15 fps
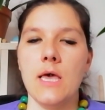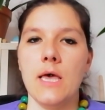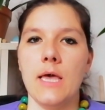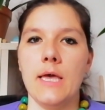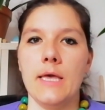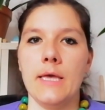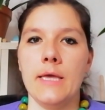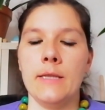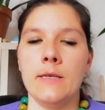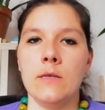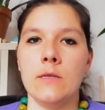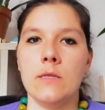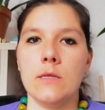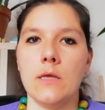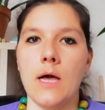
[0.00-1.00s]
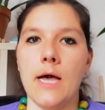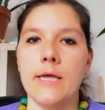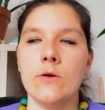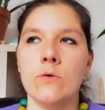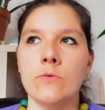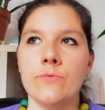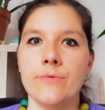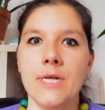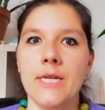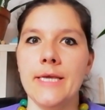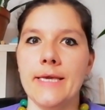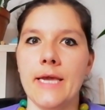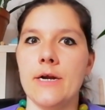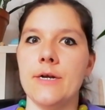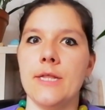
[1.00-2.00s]
and I don't really
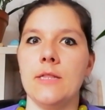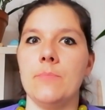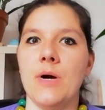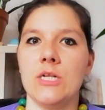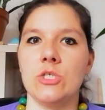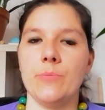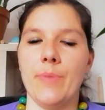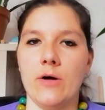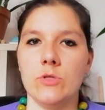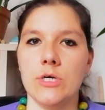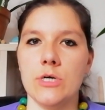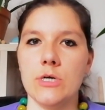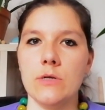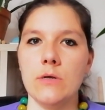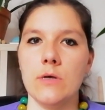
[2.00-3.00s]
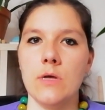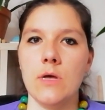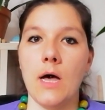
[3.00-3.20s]
care that much about her.